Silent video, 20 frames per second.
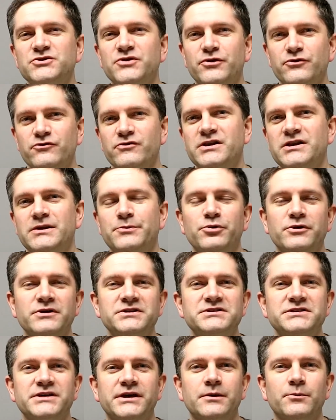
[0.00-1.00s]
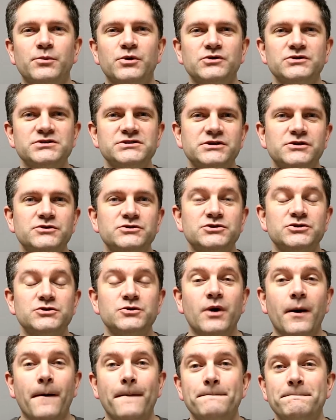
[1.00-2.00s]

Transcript: 3D printing but also do